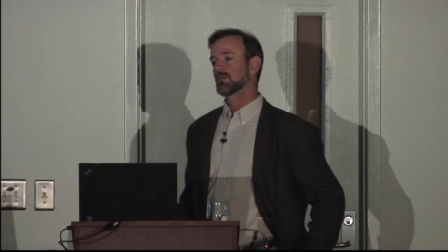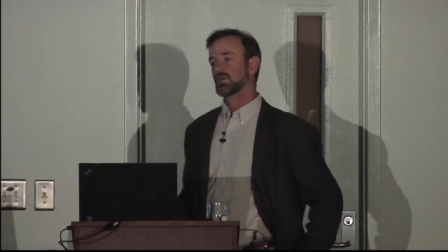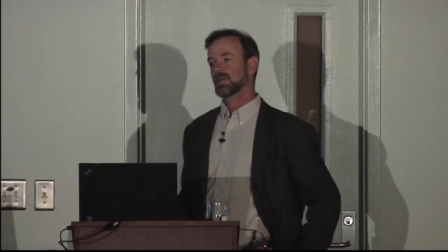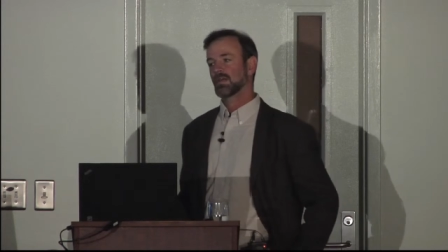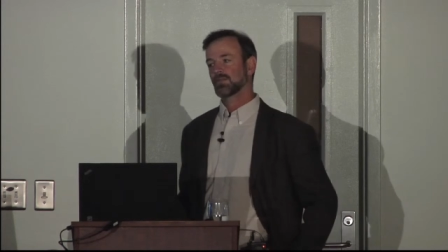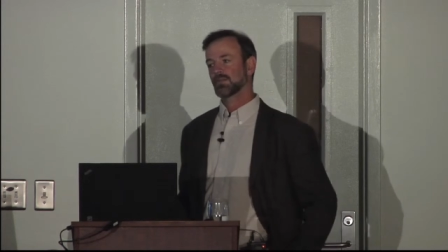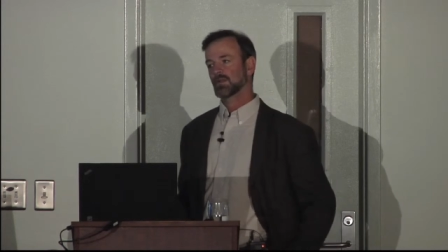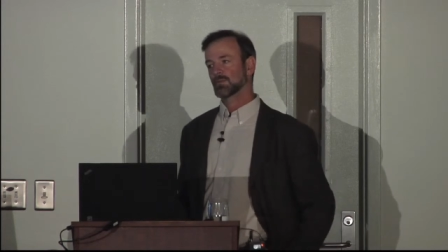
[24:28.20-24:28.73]
we
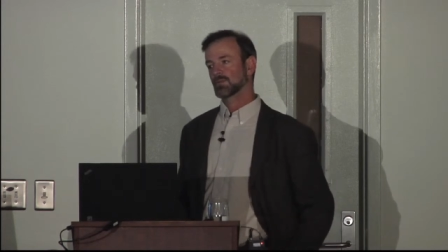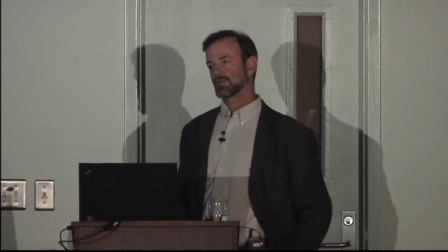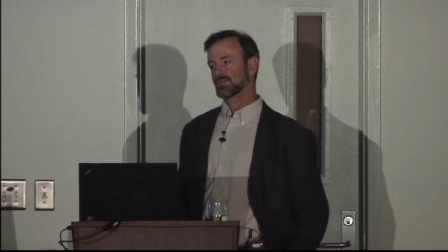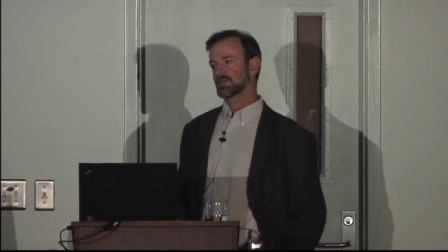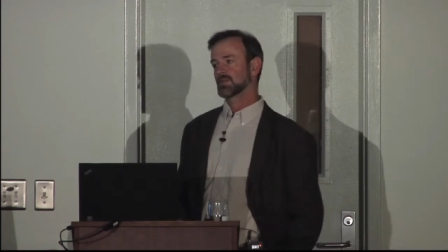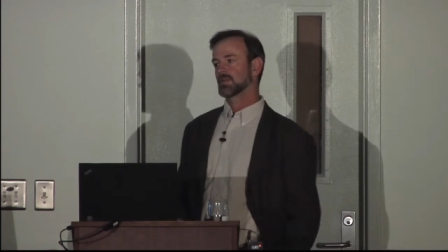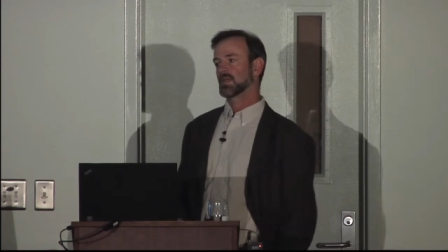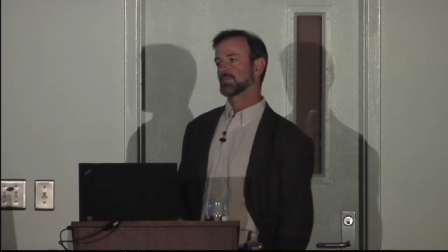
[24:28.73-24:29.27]
have a number of
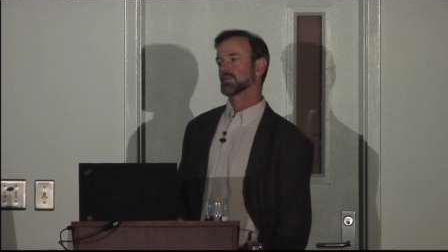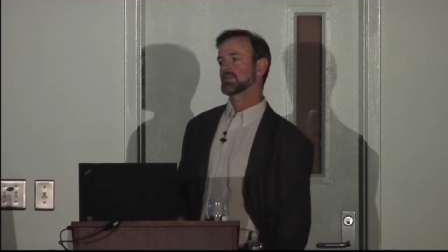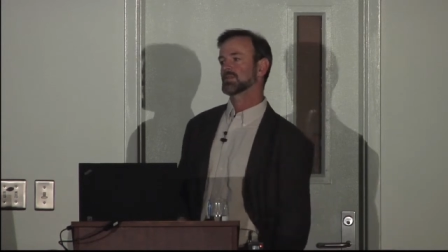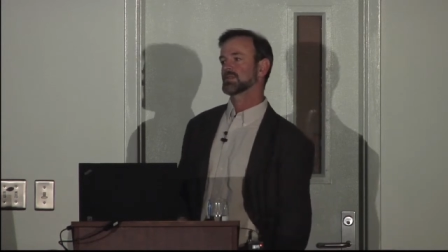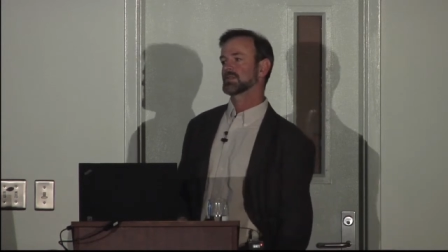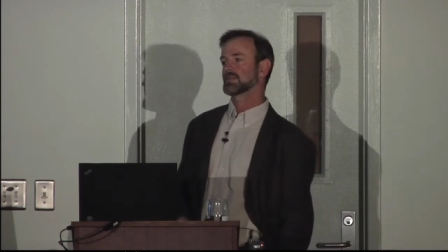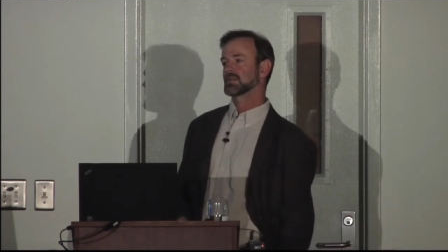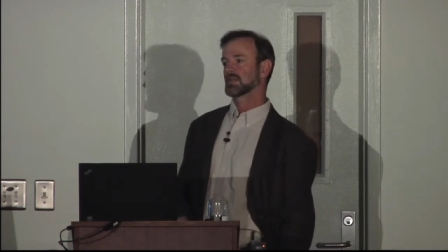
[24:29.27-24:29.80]
snow
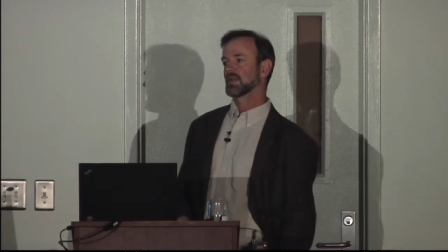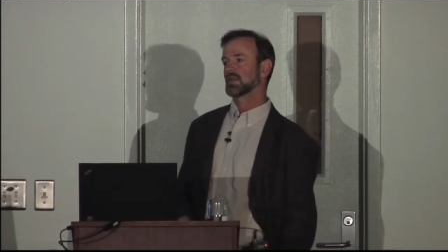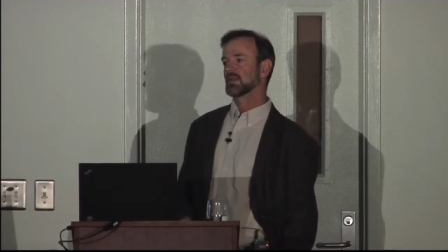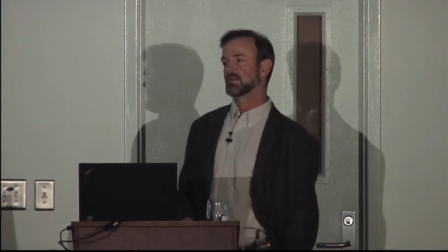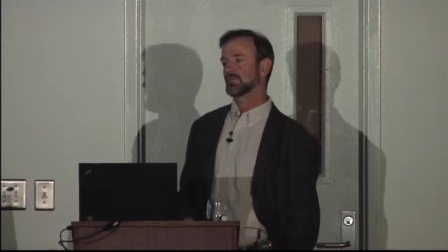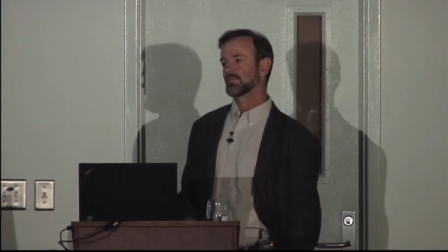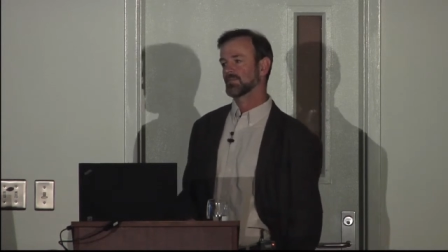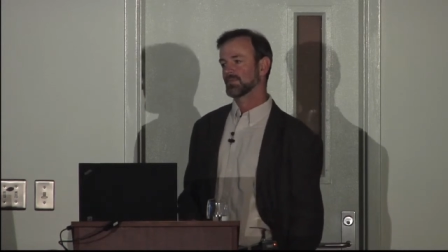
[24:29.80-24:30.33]
leopards
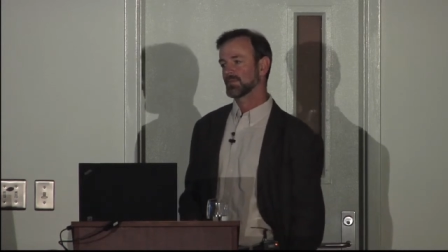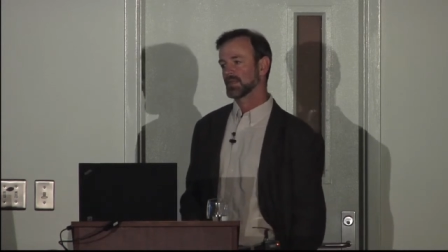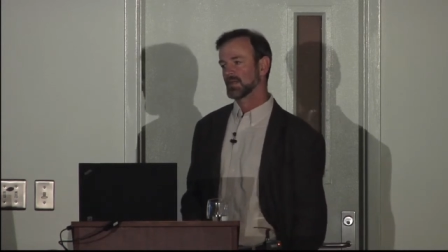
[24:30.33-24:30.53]
um,